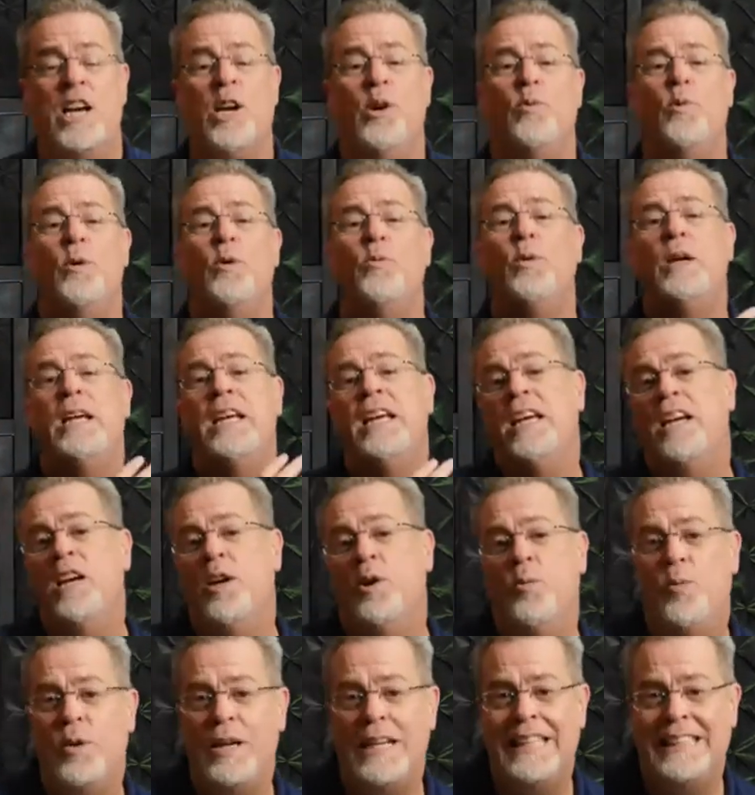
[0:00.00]
When we
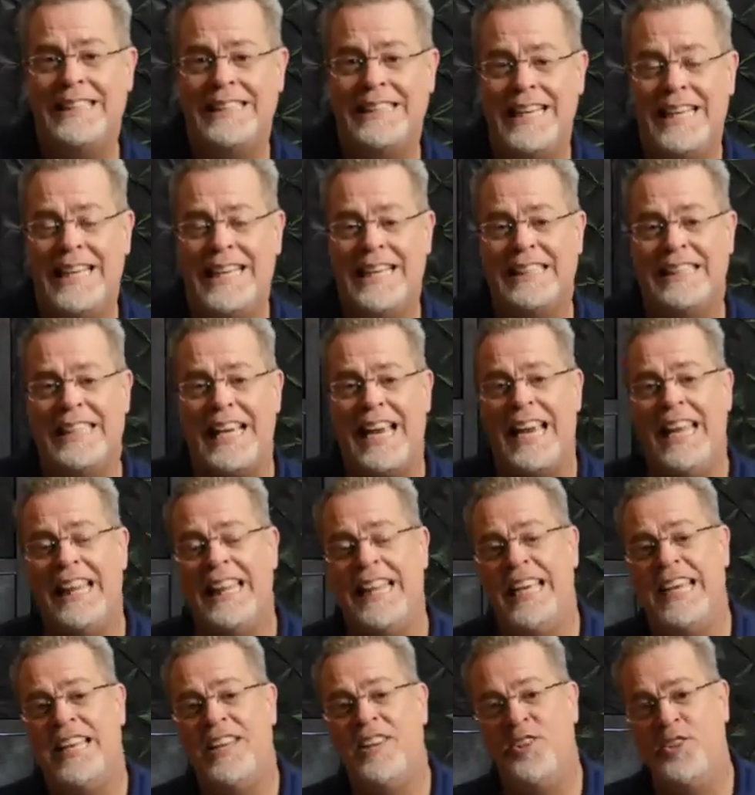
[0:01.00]
hear what he says and
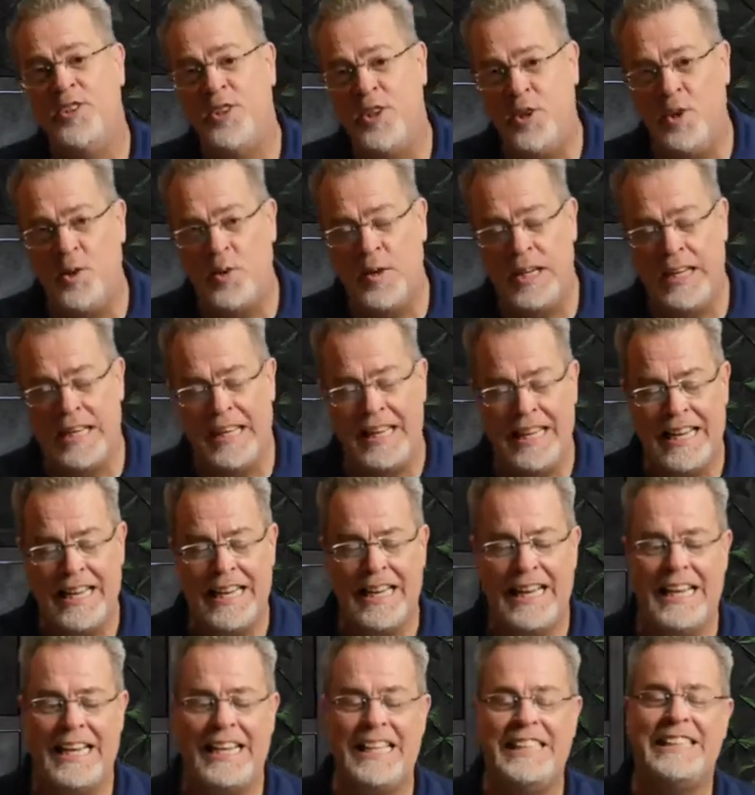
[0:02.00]
then do it,
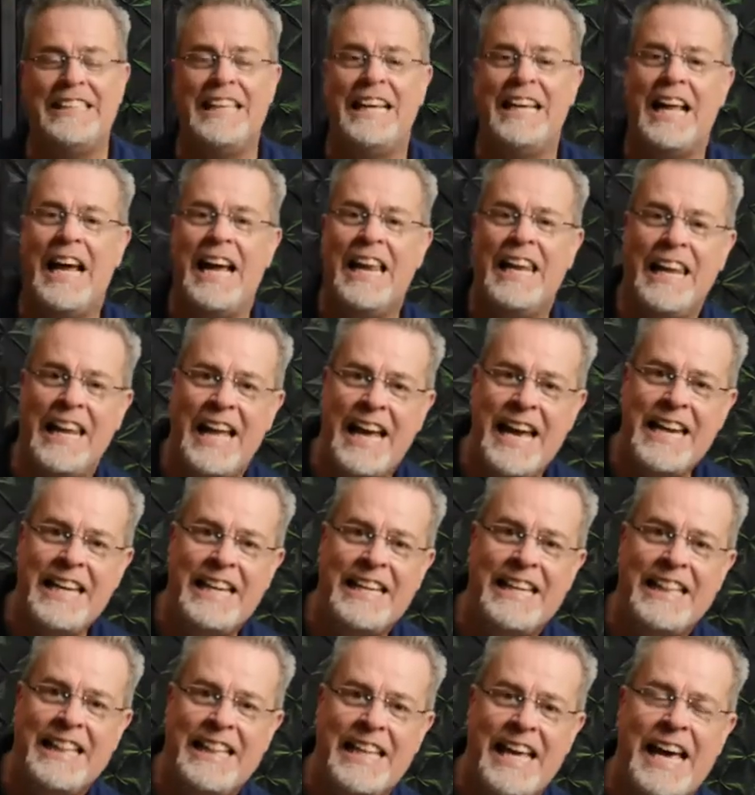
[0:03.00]
he said, I
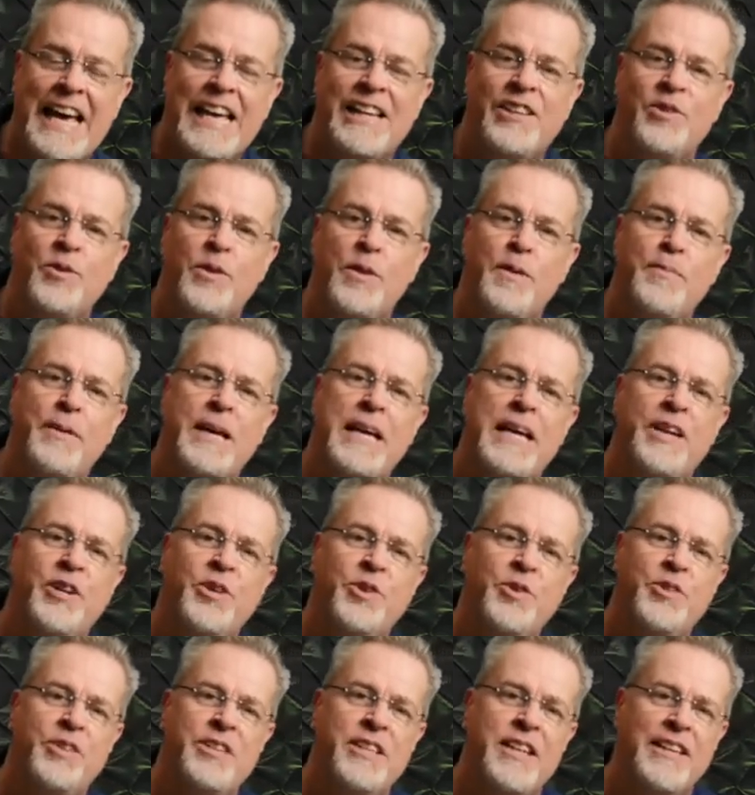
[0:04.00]
liken that to a man
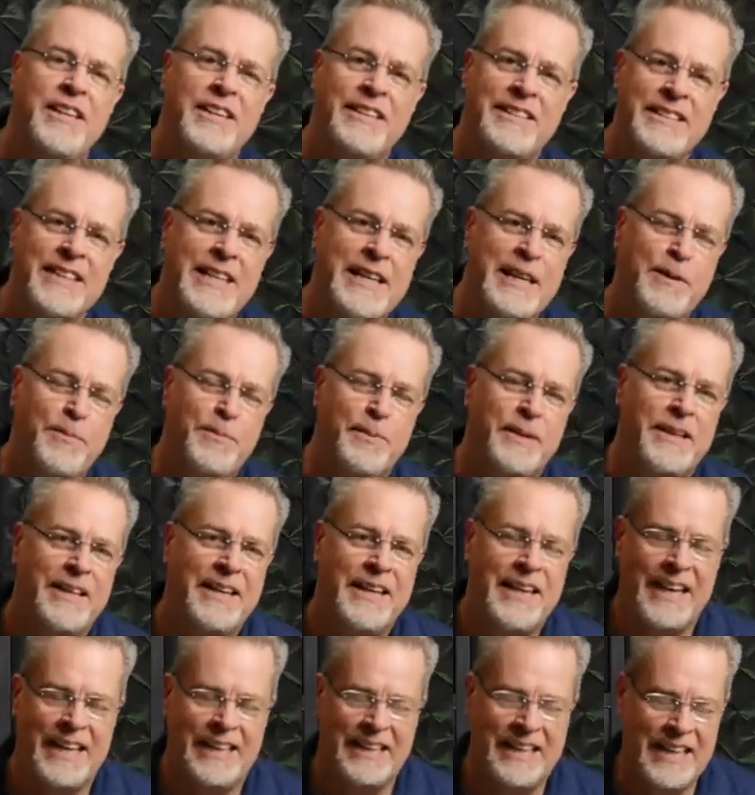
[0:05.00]
who dug deep
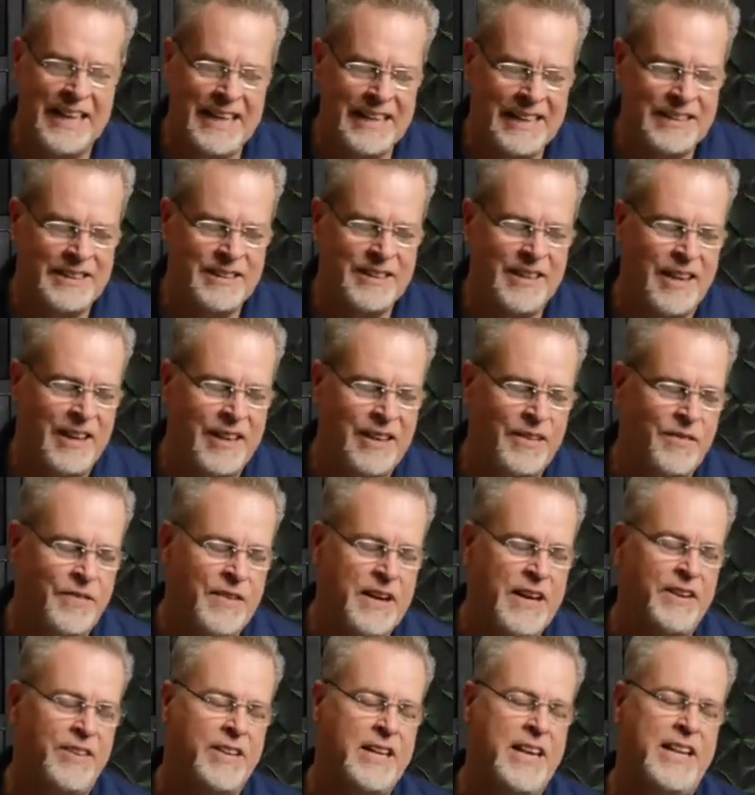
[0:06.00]
and laid a solid
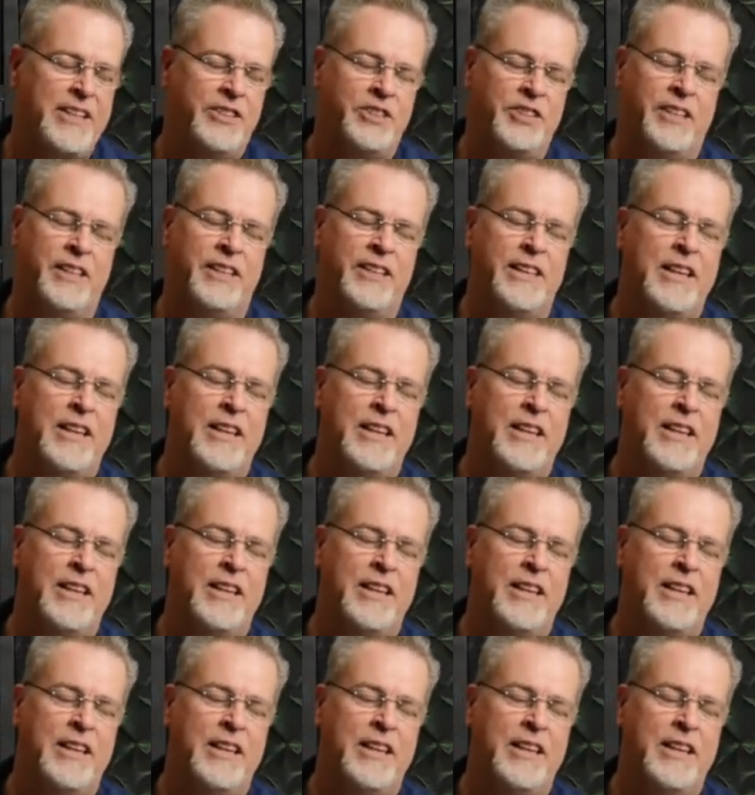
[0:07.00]
foundation.